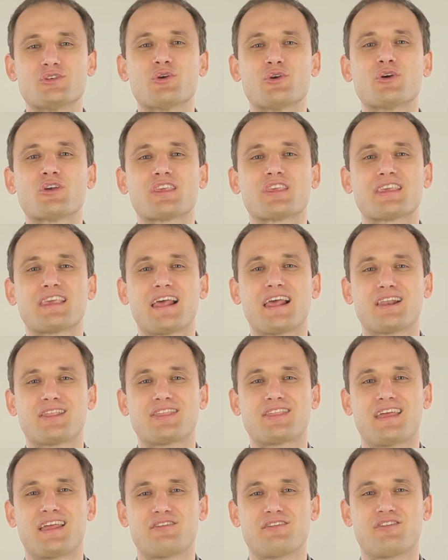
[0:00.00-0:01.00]
you health
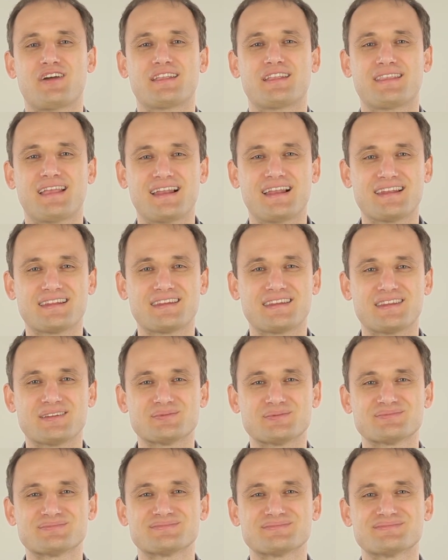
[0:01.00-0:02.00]
and
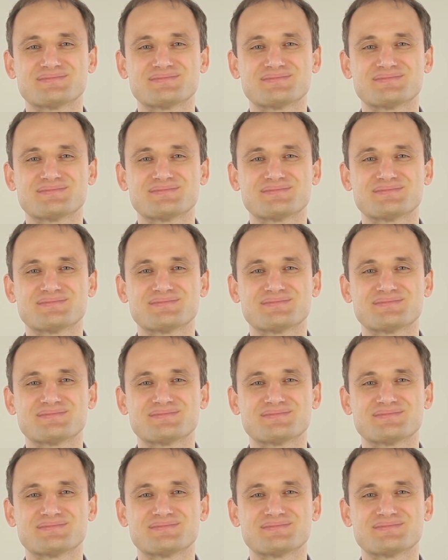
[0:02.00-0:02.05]
vitality.